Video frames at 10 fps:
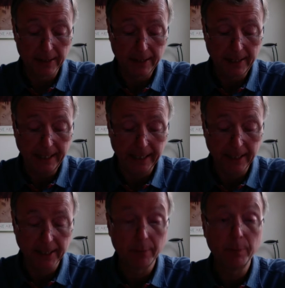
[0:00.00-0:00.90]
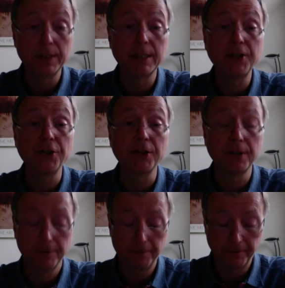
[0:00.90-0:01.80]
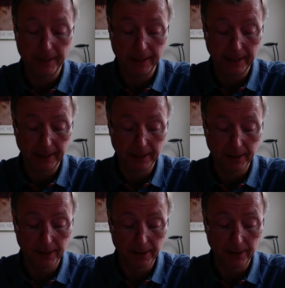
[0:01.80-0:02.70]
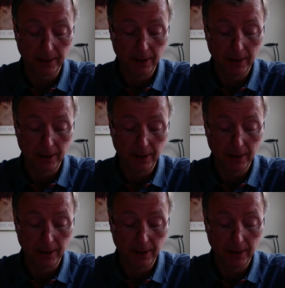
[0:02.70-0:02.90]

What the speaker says: 6 position finders,